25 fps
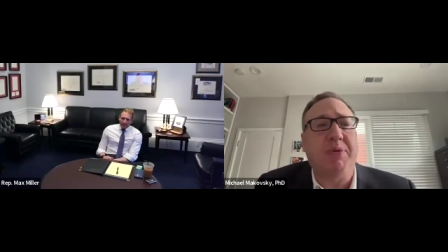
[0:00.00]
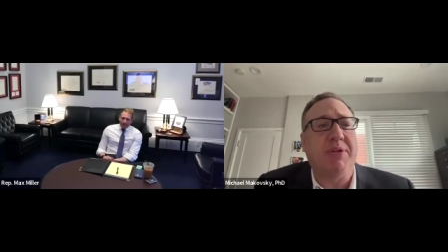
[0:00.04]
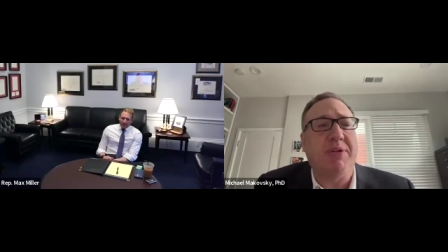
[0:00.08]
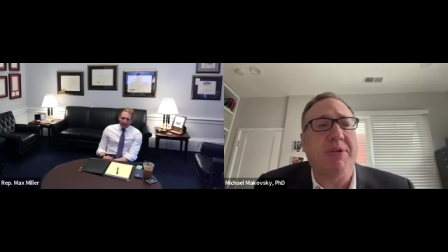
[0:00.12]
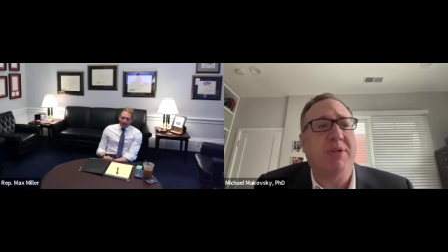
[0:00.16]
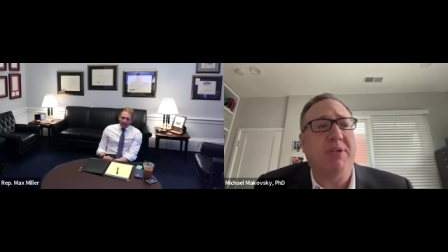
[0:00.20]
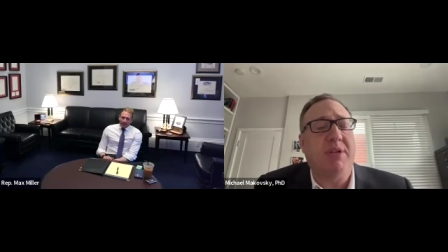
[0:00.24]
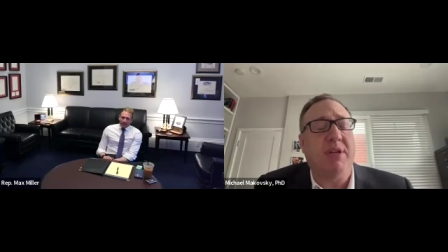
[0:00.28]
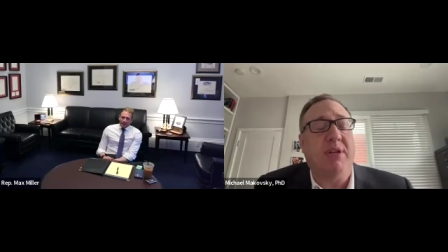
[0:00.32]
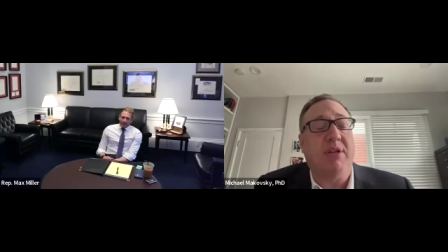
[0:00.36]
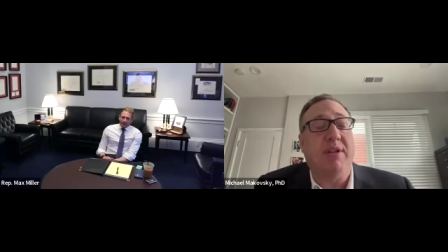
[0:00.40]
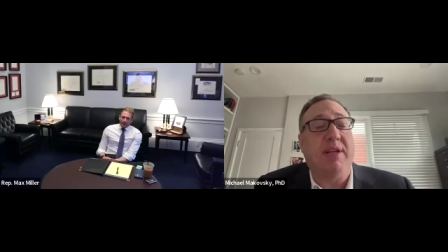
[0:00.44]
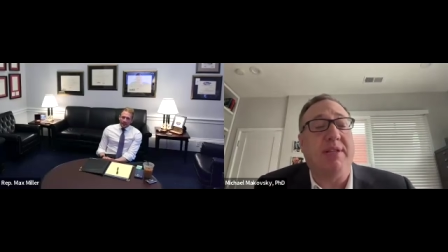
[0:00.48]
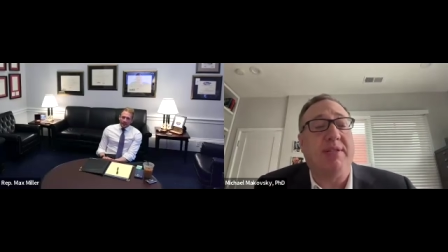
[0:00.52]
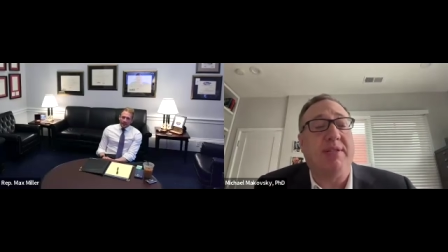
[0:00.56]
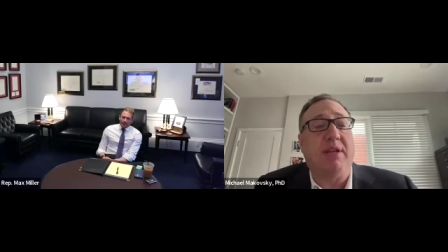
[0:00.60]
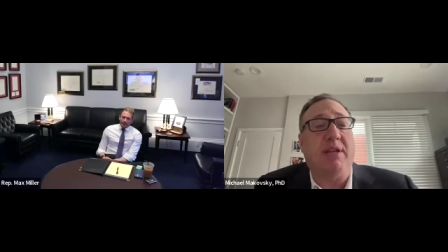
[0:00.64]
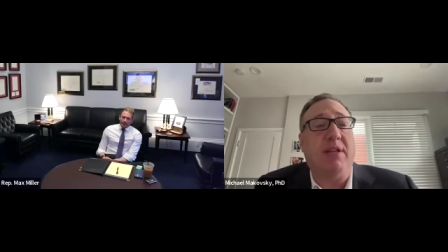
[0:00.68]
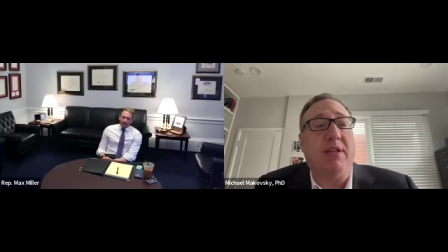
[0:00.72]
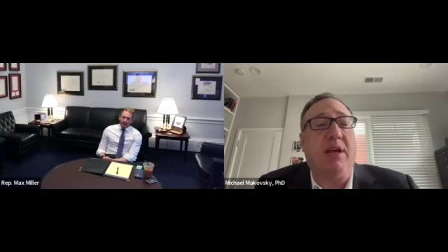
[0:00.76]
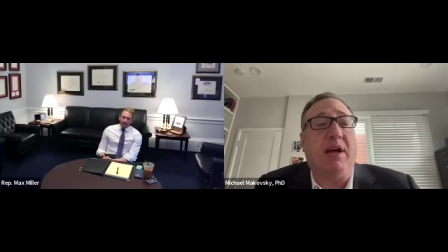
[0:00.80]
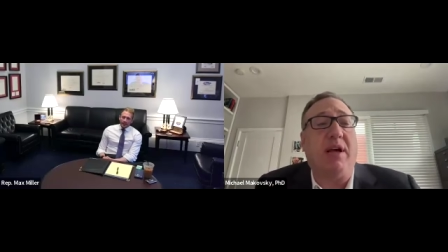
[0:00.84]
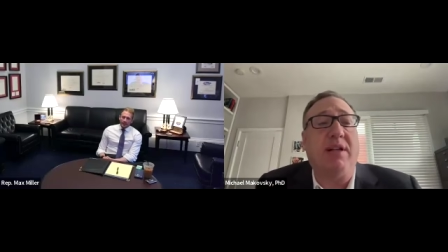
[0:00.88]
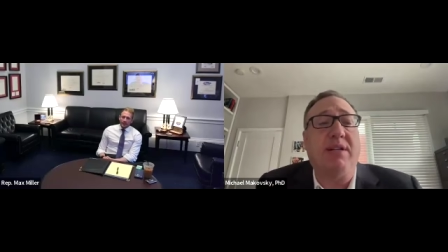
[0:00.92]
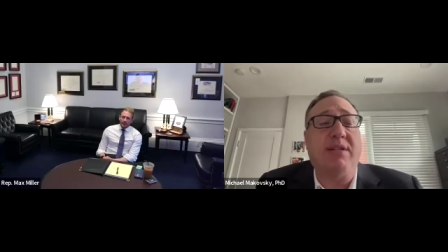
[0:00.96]
but still, that's
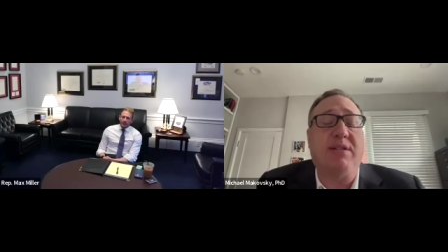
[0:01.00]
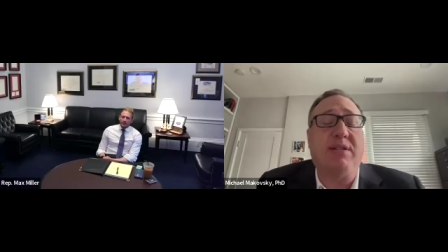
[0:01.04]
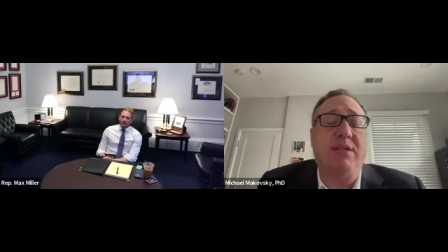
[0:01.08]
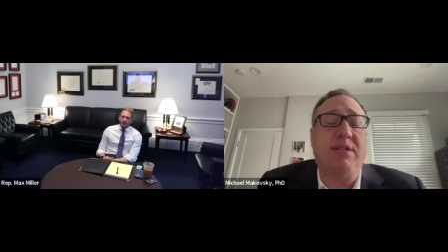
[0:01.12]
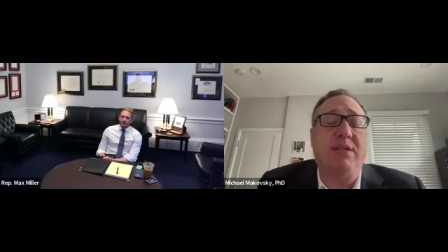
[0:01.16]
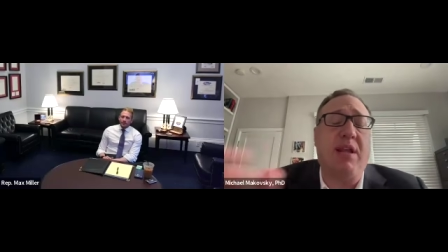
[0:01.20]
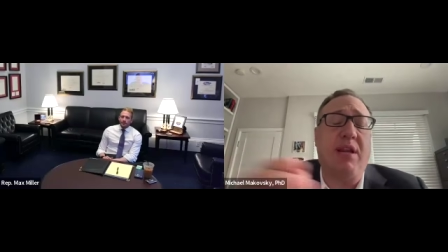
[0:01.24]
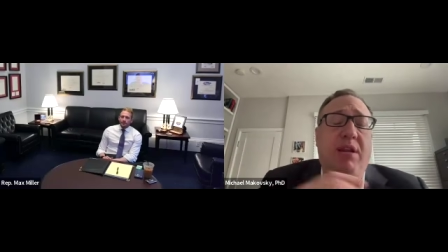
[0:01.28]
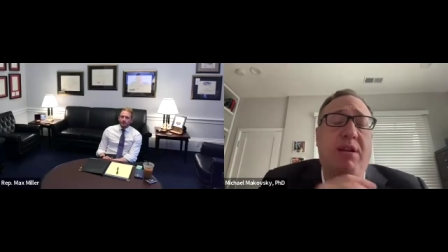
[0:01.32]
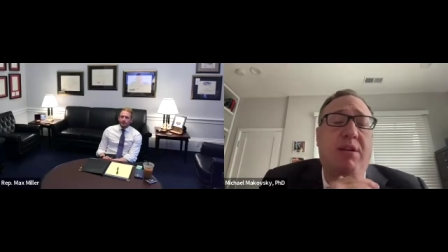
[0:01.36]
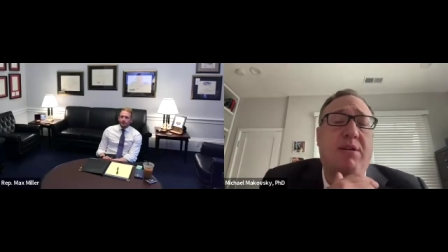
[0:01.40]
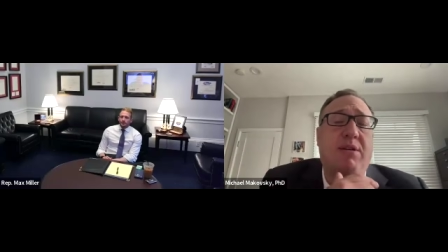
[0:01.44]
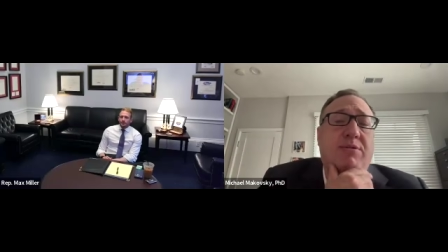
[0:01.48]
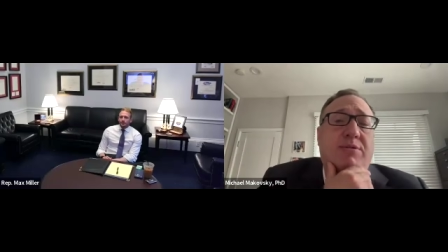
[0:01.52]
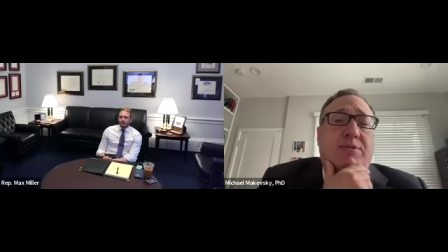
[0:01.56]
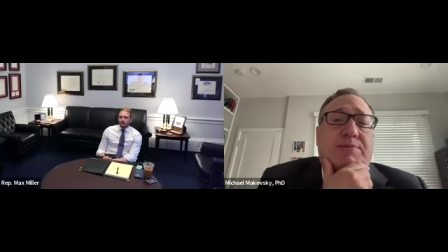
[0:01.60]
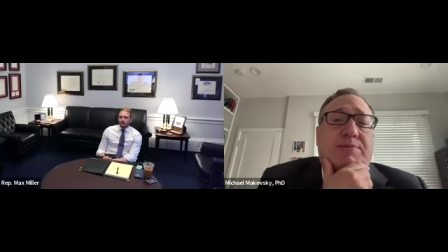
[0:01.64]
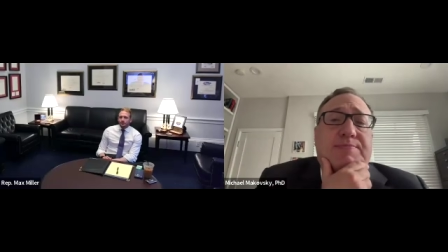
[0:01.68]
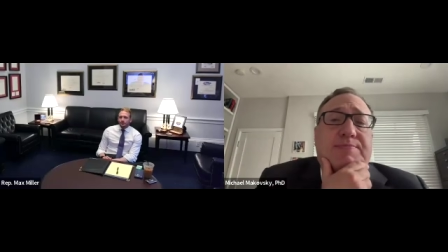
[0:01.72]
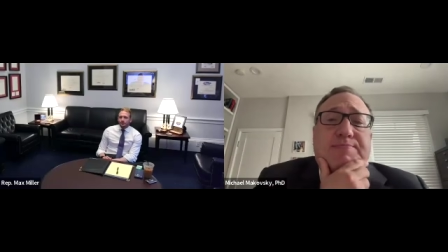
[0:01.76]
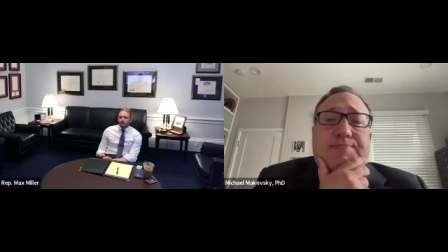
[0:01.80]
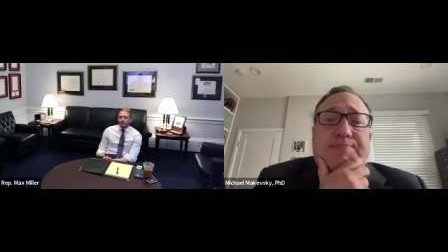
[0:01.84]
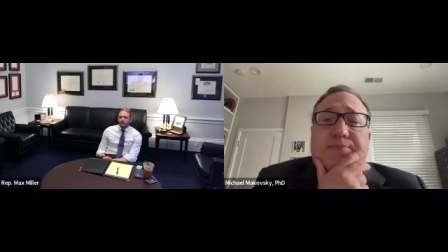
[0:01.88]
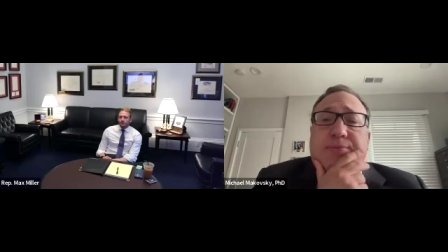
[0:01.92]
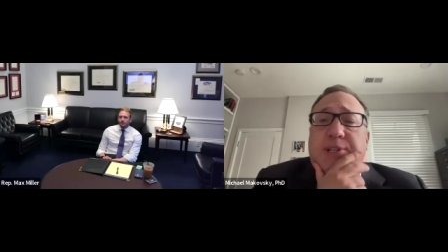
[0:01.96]
a lot of
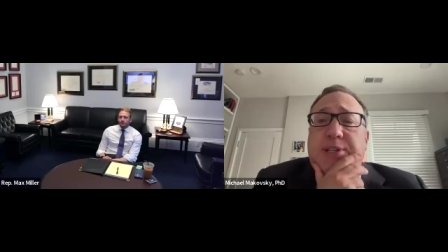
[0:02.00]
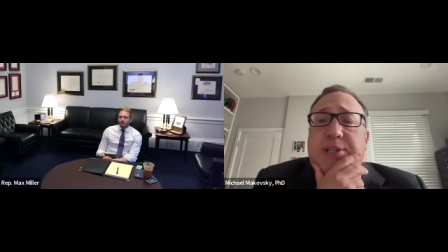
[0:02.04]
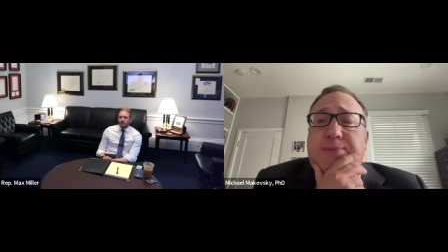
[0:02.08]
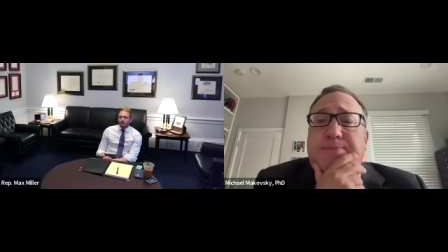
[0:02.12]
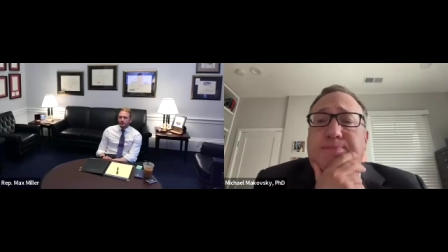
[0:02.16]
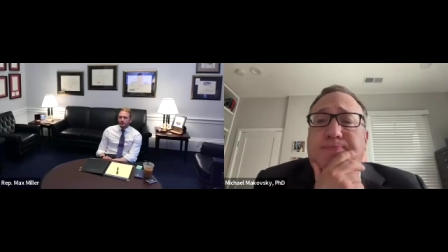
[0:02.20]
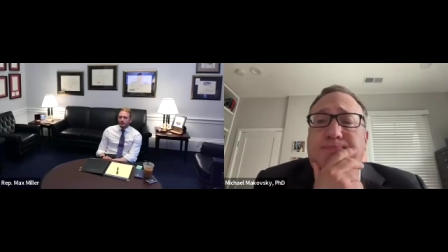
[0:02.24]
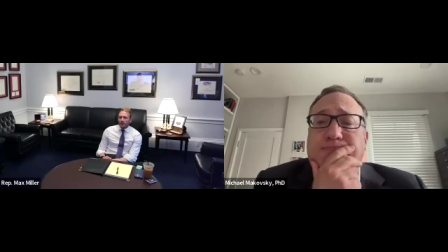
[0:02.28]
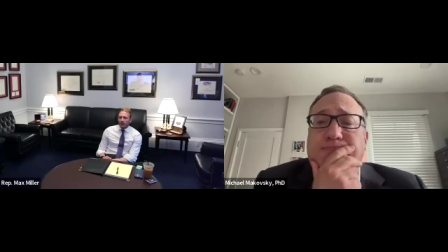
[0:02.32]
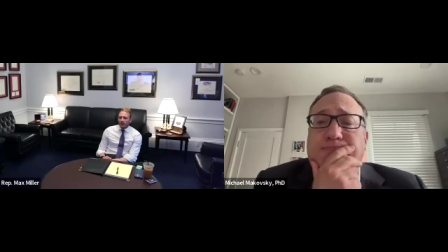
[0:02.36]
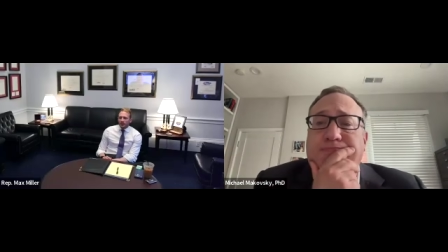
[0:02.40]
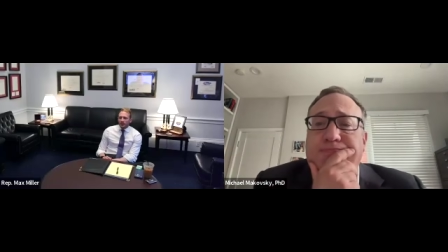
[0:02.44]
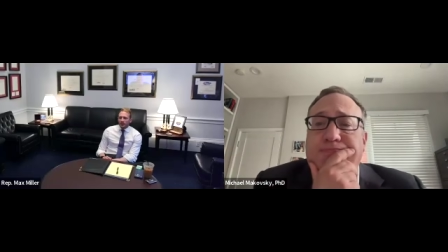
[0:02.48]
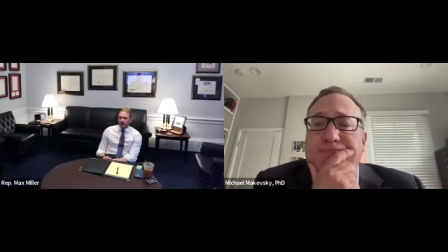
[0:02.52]
senators. Yeah.